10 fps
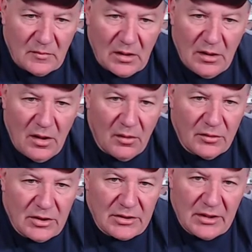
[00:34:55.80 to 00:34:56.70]
you know,
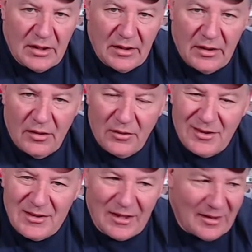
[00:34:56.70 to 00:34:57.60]
just uh, you know,
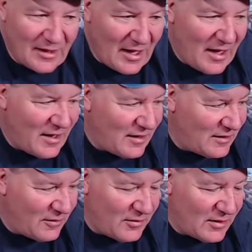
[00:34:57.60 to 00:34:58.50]
there's a lot of
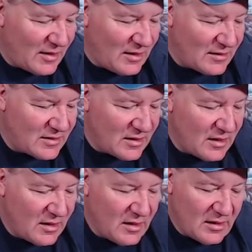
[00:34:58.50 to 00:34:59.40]
different things
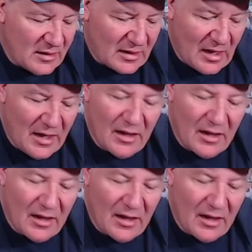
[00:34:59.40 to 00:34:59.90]
to kind